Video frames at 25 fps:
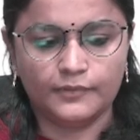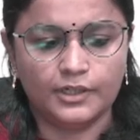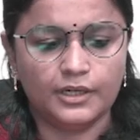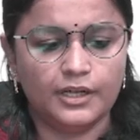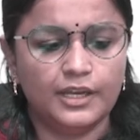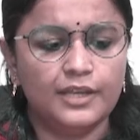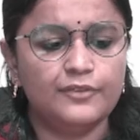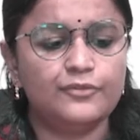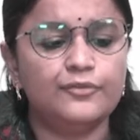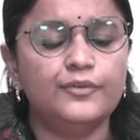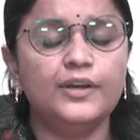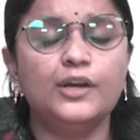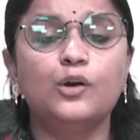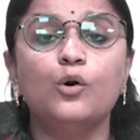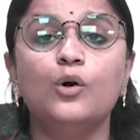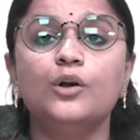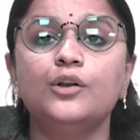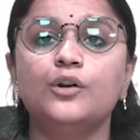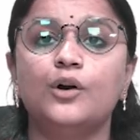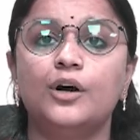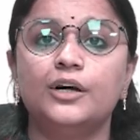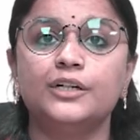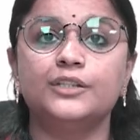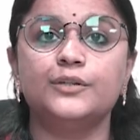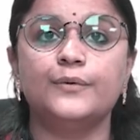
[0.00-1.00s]
If we go
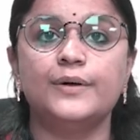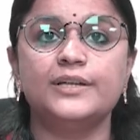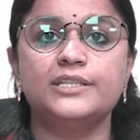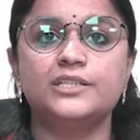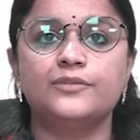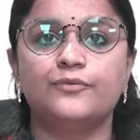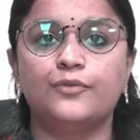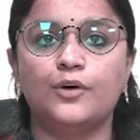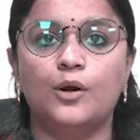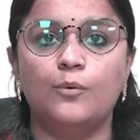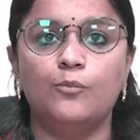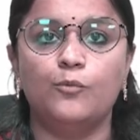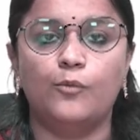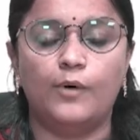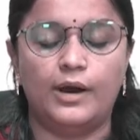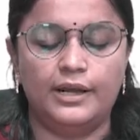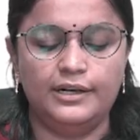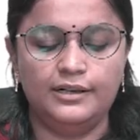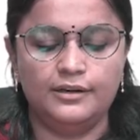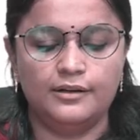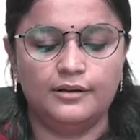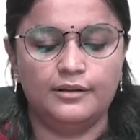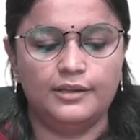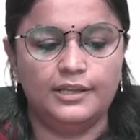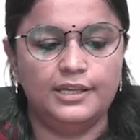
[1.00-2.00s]
northwest from 1,
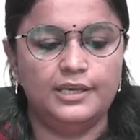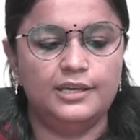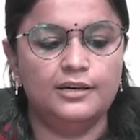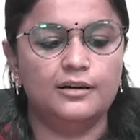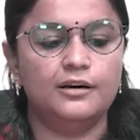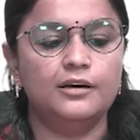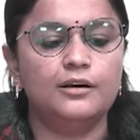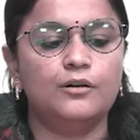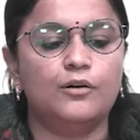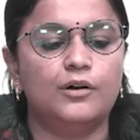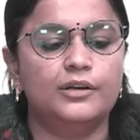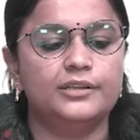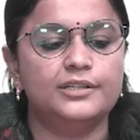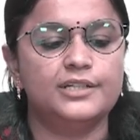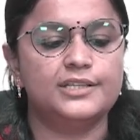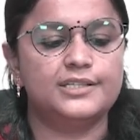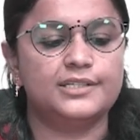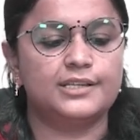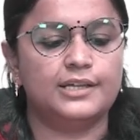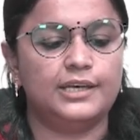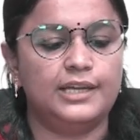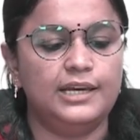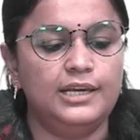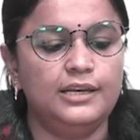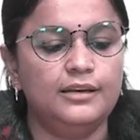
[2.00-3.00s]
here on the
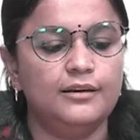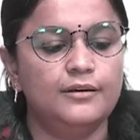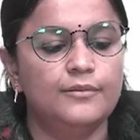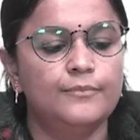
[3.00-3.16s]
screen,